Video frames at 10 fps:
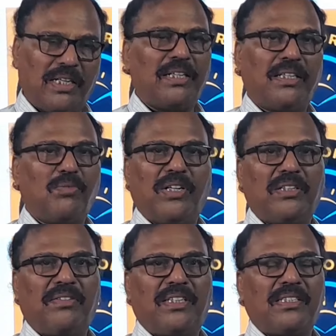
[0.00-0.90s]
anything,
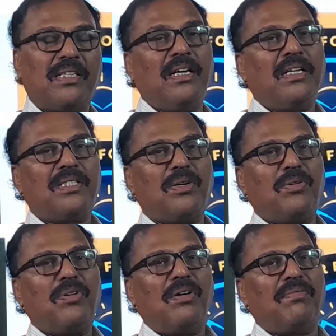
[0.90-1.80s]
whatever it is. So
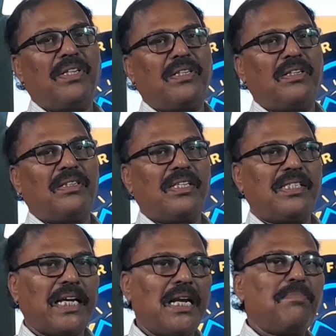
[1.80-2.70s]
with the
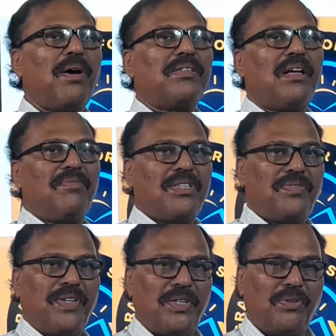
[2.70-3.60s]
second part of this
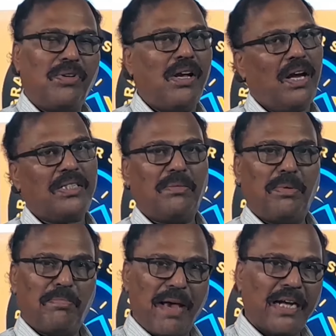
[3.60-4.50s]
video, I shall
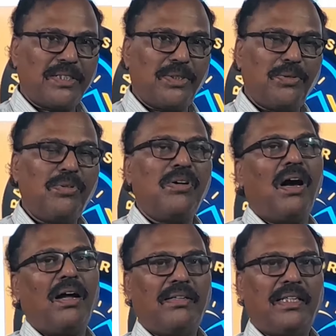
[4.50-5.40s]
be back to you.
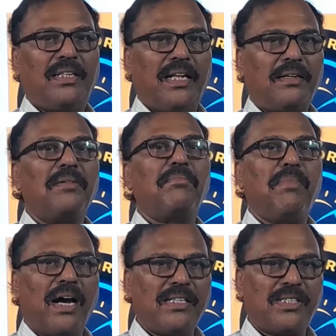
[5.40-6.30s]
Until then,
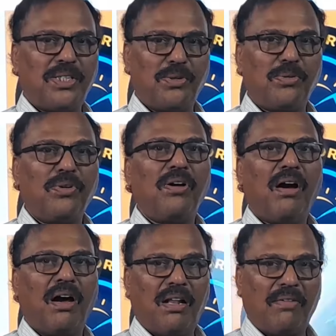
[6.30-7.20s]
bye, see you,
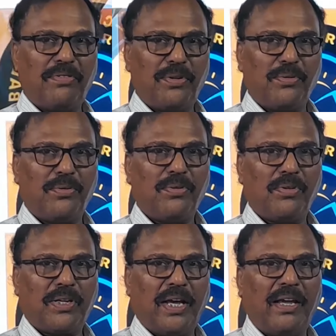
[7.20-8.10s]
all of you.
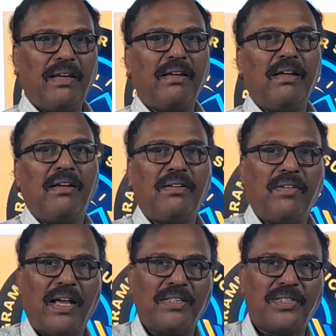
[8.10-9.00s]
Okay,
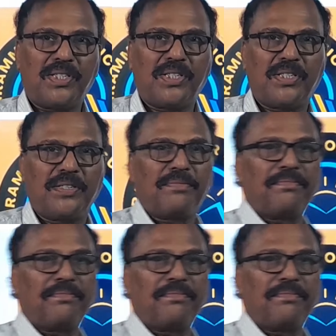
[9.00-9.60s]
right.